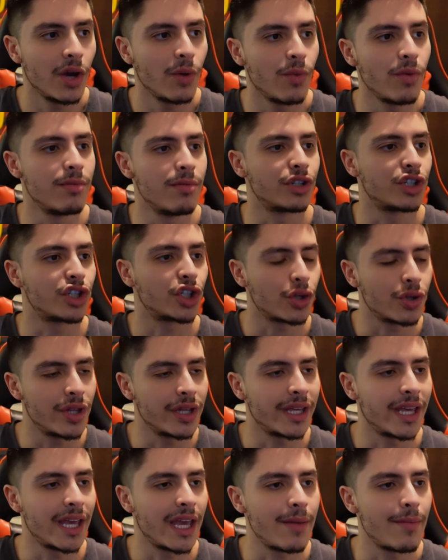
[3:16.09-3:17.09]
We matured the
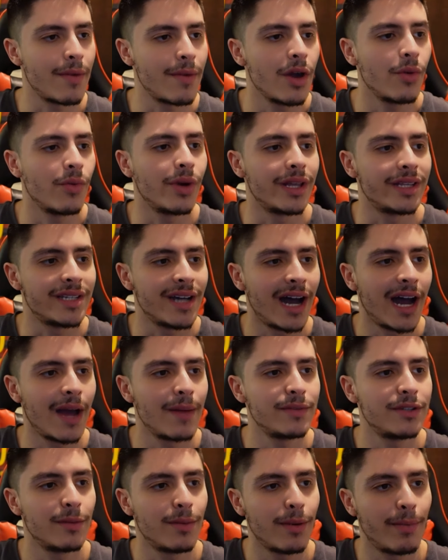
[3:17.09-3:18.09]
game. We had
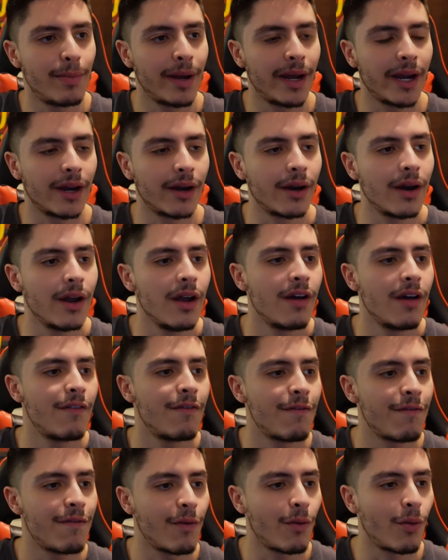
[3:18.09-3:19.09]
time to prepare
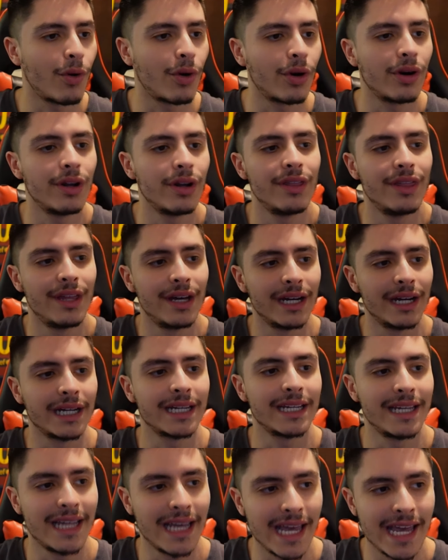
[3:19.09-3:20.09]
for the
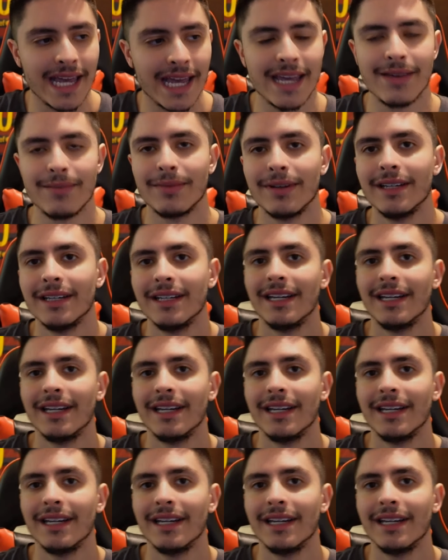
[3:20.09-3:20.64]
game.